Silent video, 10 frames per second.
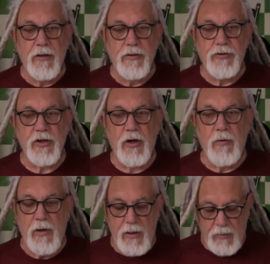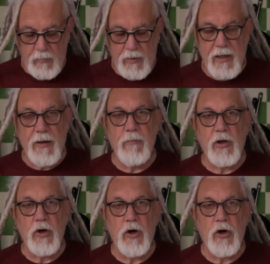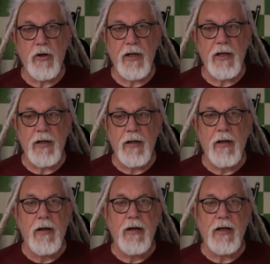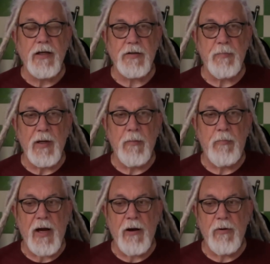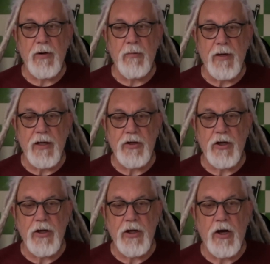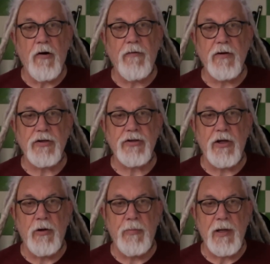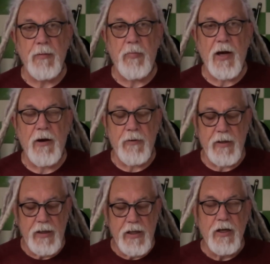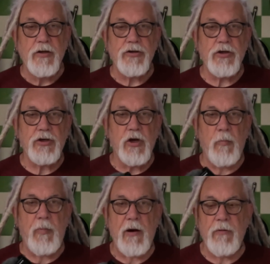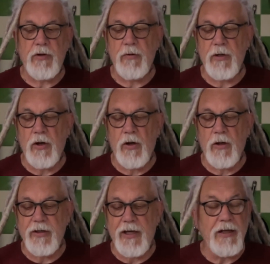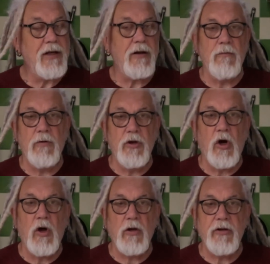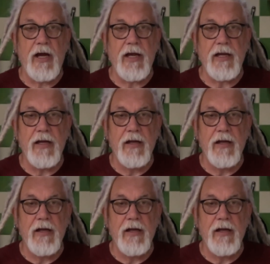So while I'm recording, it's being powered. When I turn it off, it's still being powered. So it's got power to it all day, and it'll run all day.